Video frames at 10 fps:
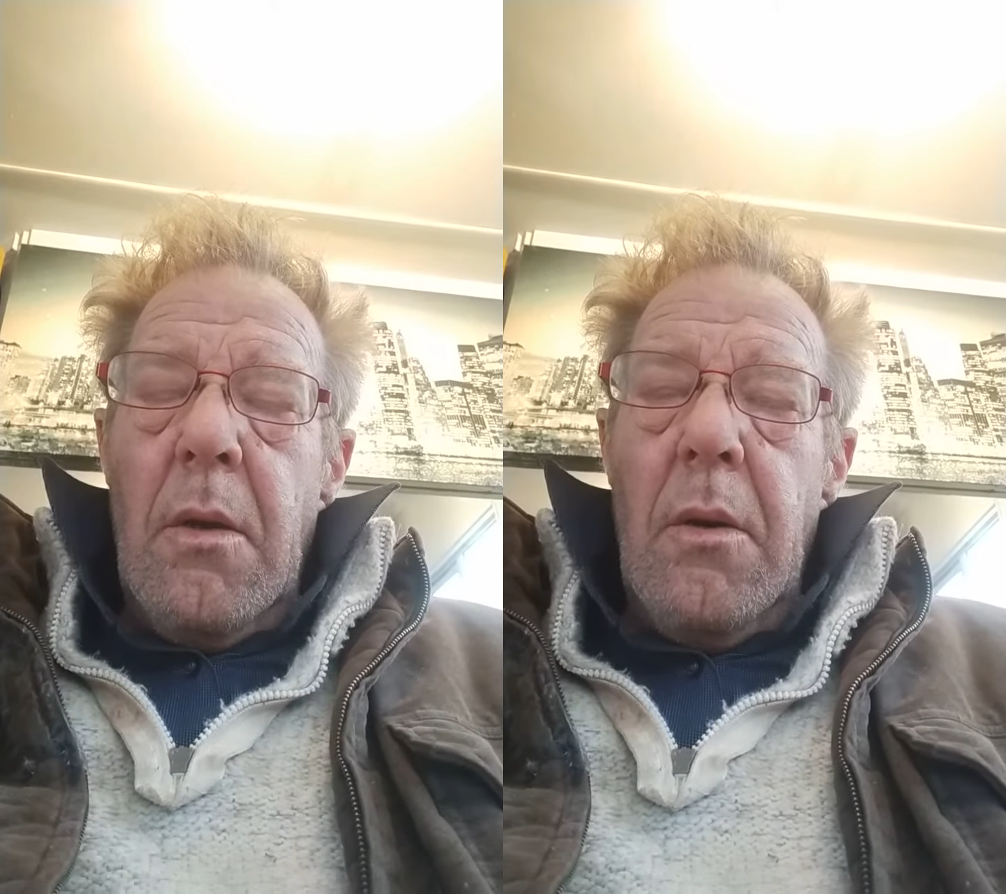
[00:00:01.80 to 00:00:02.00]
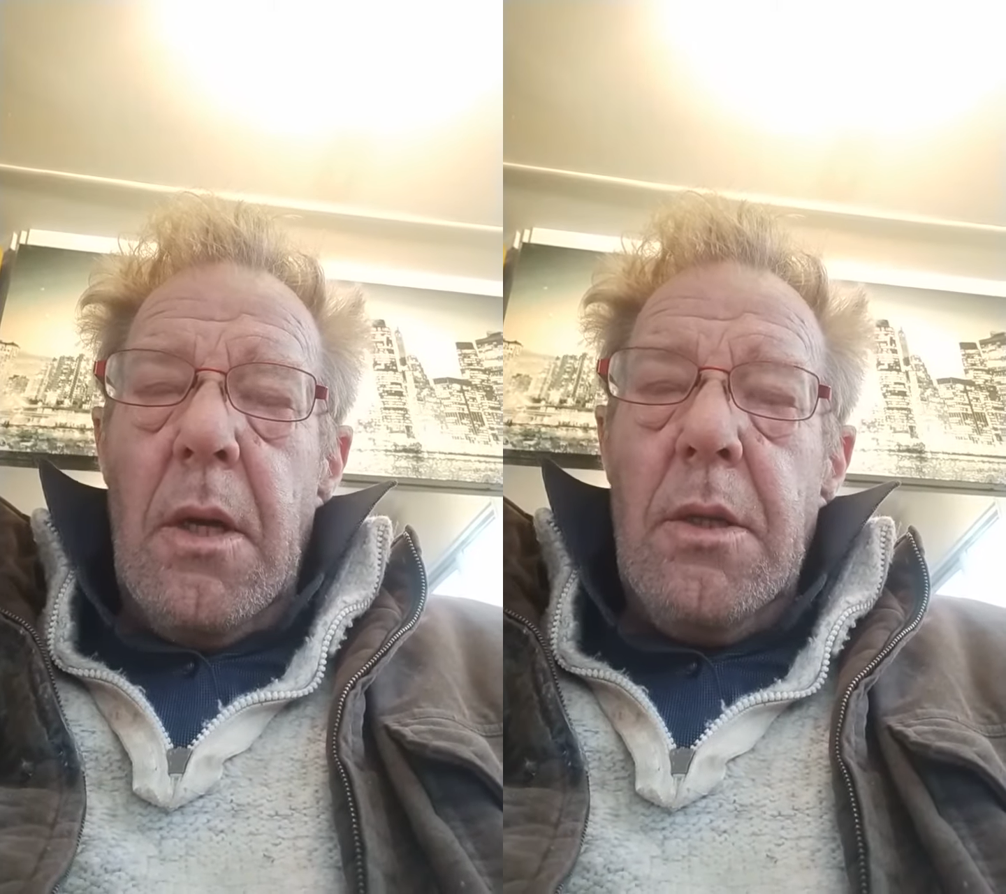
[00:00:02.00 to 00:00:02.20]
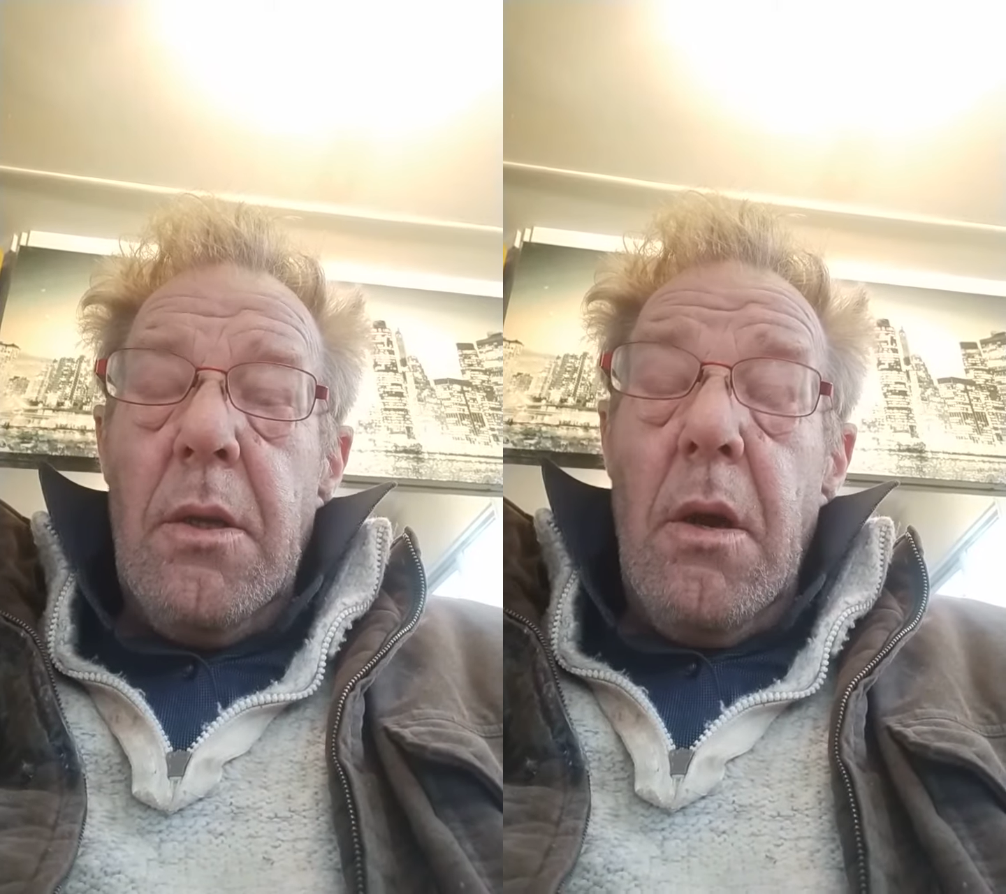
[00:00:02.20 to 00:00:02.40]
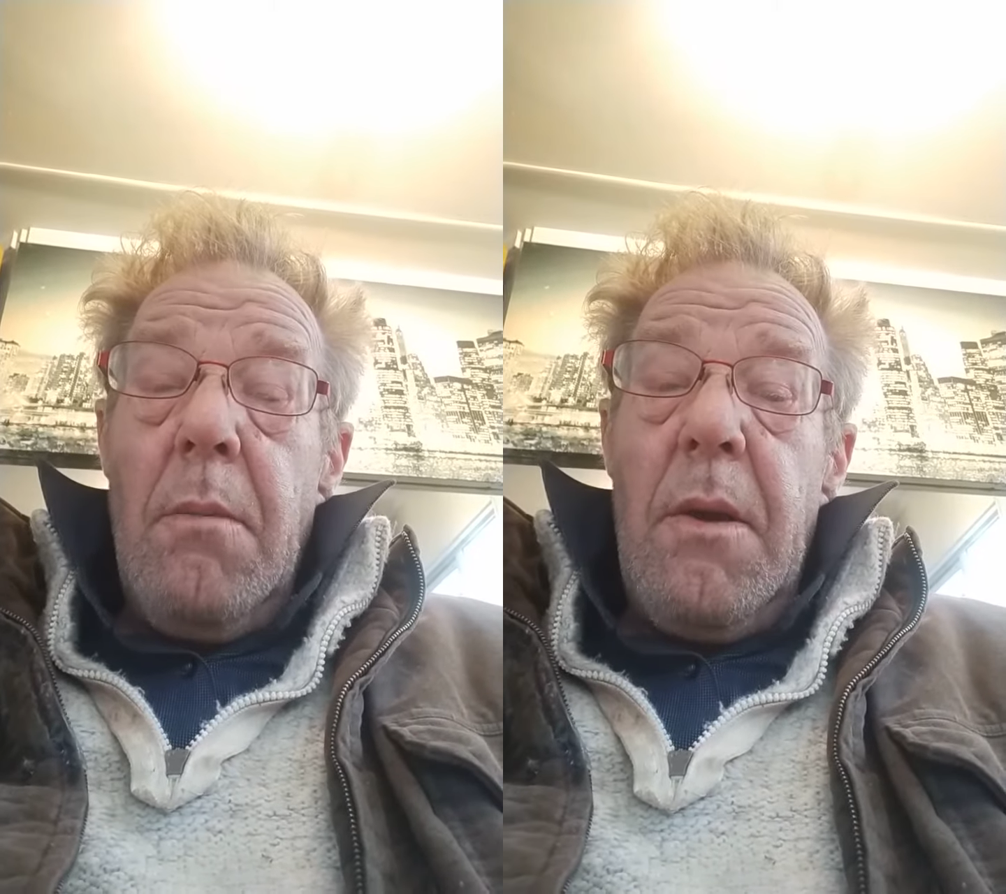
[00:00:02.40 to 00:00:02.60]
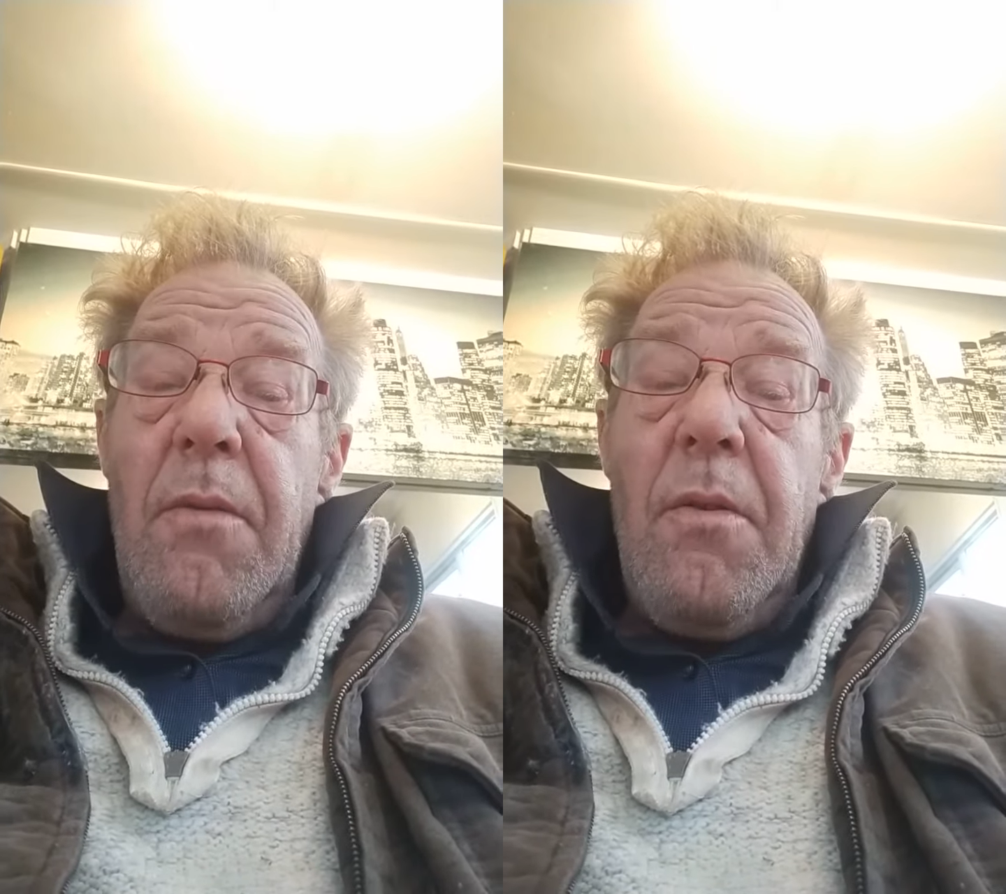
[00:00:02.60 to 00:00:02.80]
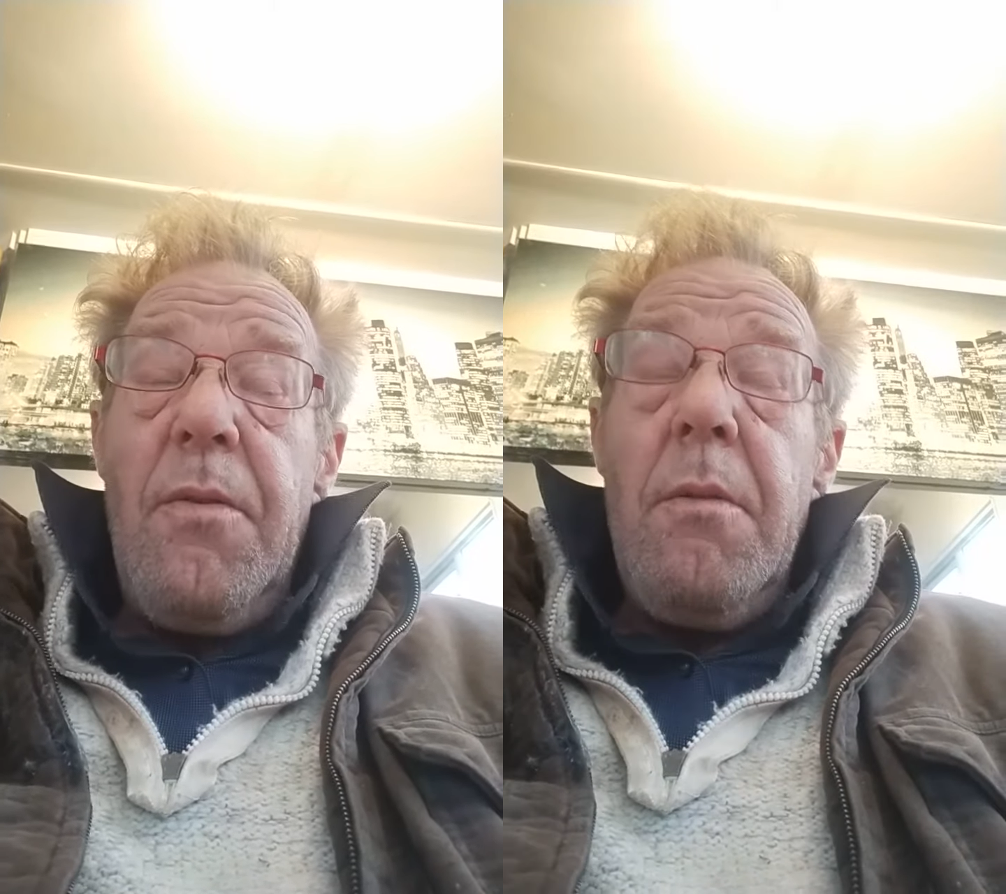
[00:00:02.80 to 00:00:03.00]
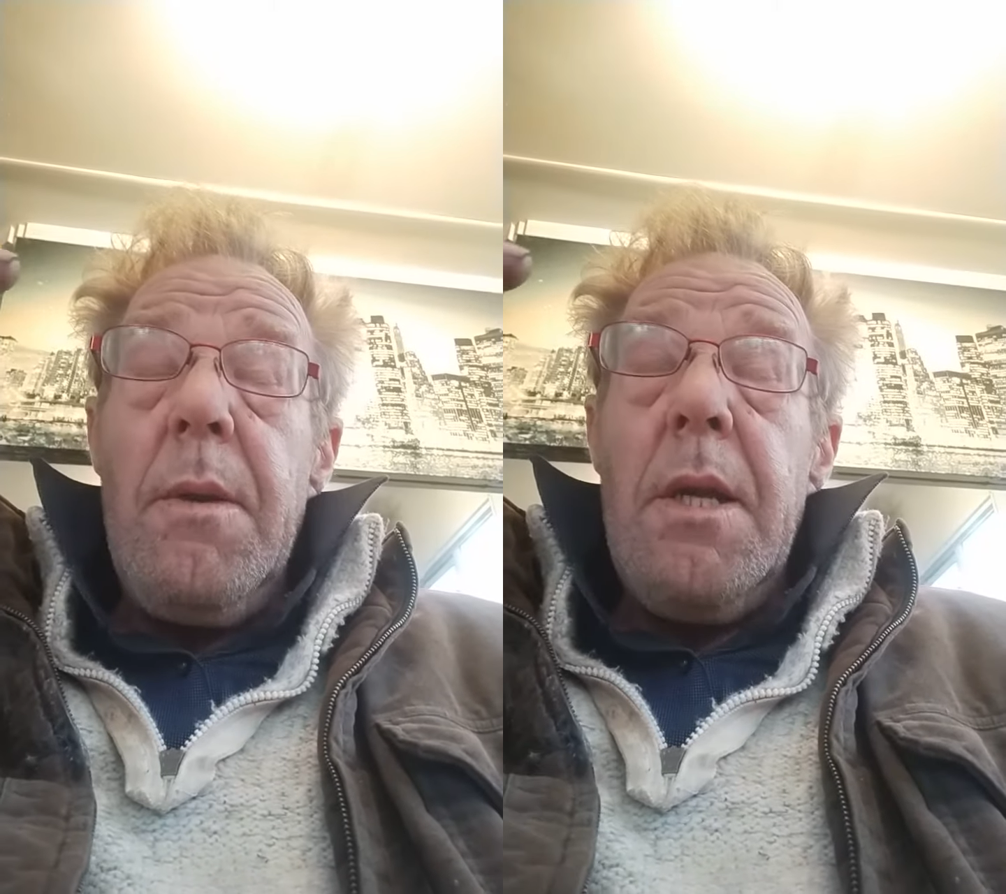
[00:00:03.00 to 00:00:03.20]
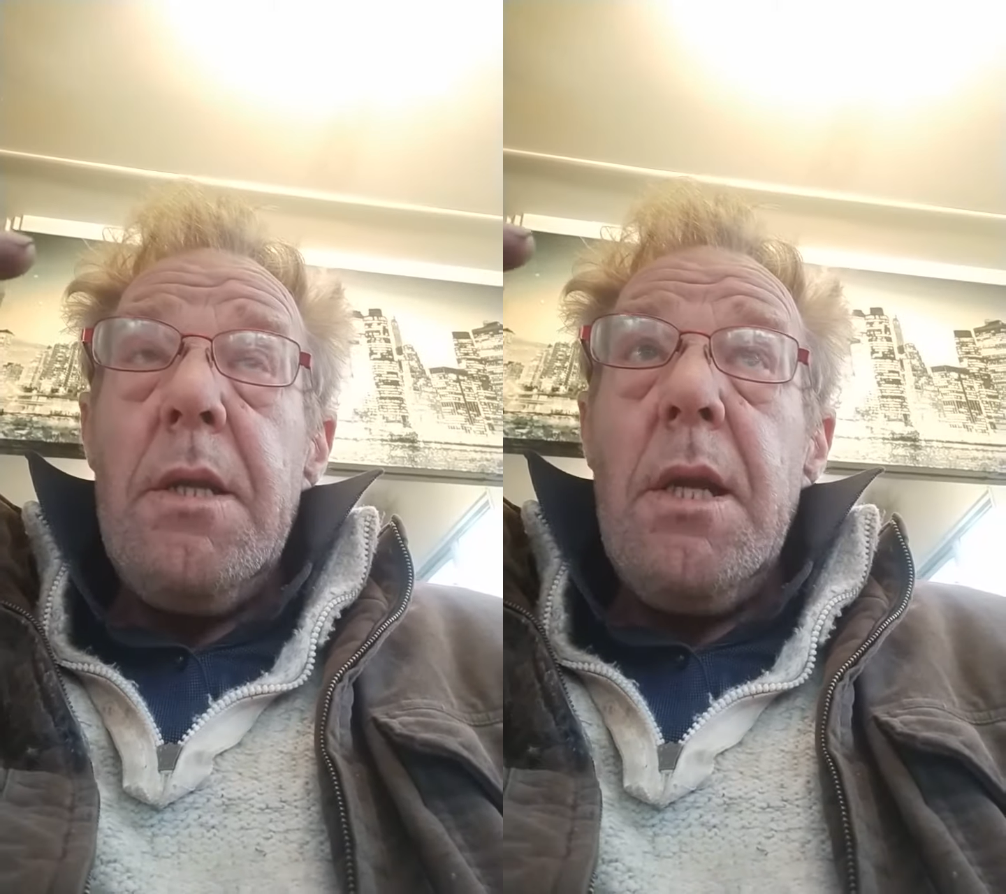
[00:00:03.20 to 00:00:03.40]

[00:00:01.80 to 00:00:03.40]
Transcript: Right, so you got me for a few minutes,